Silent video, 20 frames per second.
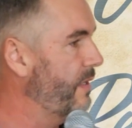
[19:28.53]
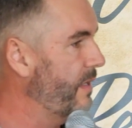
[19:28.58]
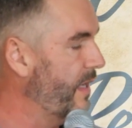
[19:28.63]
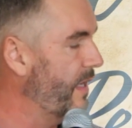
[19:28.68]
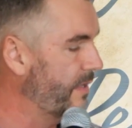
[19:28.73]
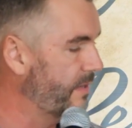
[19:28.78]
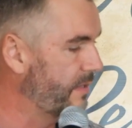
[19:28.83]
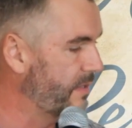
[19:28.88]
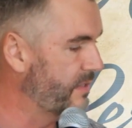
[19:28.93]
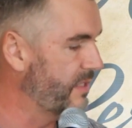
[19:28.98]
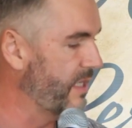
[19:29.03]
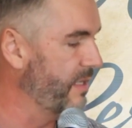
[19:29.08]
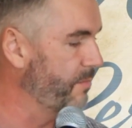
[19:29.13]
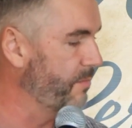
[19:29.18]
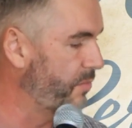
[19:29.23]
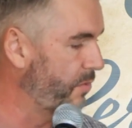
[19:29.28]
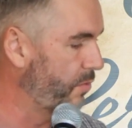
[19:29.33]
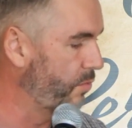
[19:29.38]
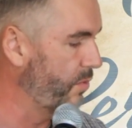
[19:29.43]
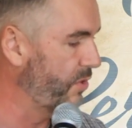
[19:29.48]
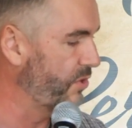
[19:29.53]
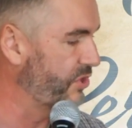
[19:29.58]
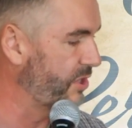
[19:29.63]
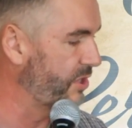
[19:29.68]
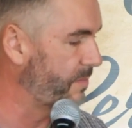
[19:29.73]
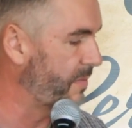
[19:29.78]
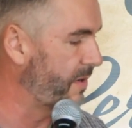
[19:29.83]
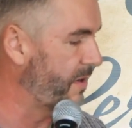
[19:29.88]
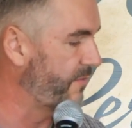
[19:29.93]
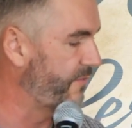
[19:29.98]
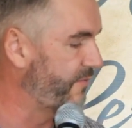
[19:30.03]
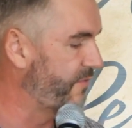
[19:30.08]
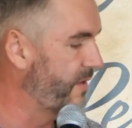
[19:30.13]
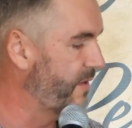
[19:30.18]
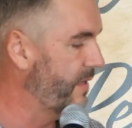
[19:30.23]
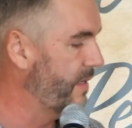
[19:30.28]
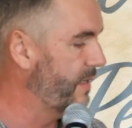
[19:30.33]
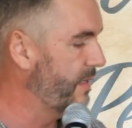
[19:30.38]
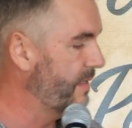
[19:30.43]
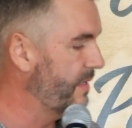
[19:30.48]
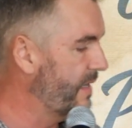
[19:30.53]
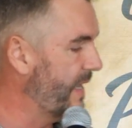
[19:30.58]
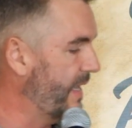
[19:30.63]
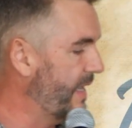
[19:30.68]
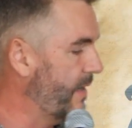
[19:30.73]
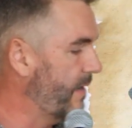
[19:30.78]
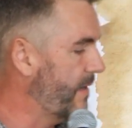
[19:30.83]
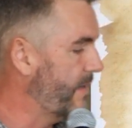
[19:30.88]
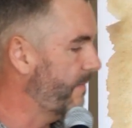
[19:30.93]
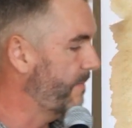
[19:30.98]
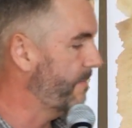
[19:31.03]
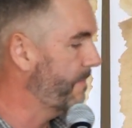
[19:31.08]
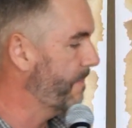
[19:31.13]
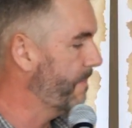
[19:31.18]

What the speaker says: and the temple worship of Diana.